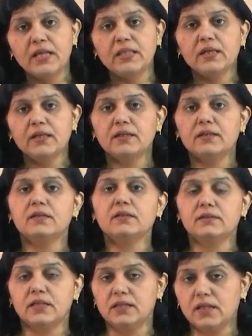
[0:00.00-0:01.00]

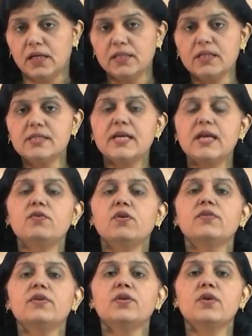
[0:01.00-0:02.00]
The other side,
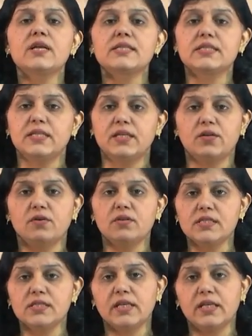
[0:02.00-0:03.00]
whatever you are seeing on
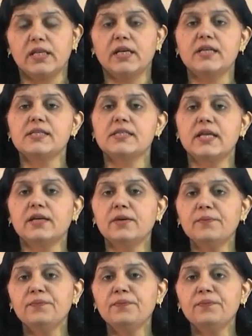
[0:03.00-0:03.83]
the screen, it is like